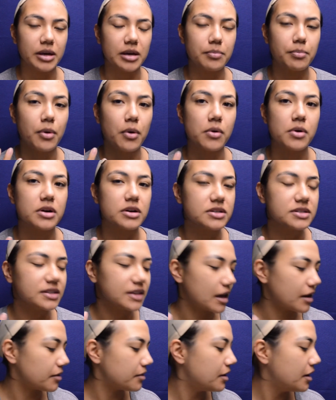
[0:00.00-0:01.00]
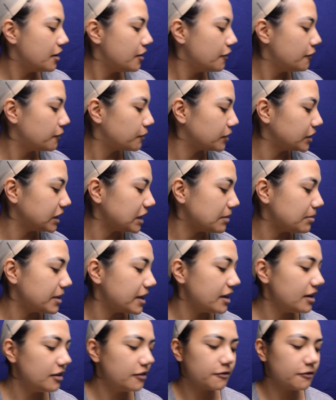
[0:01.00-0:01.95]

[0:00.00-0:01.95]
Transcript: pores get really big.